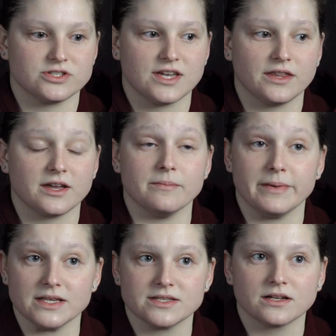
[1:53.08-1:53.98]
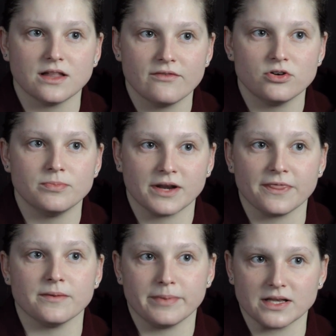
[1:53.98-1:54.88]
just at like a basic level, but
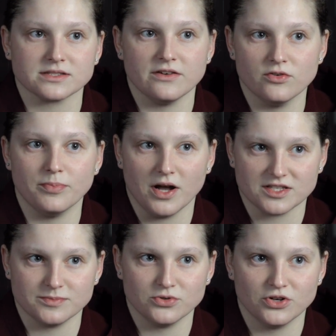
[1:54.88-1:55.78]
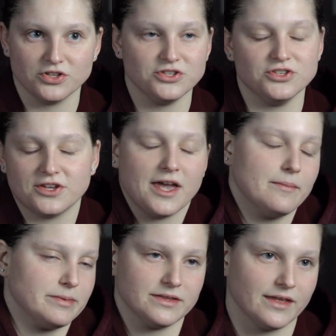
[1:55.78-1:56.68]
at the best level possible, you
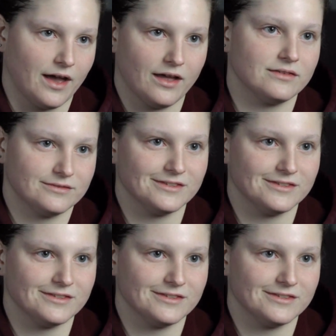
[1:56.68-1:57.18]
can't beat that.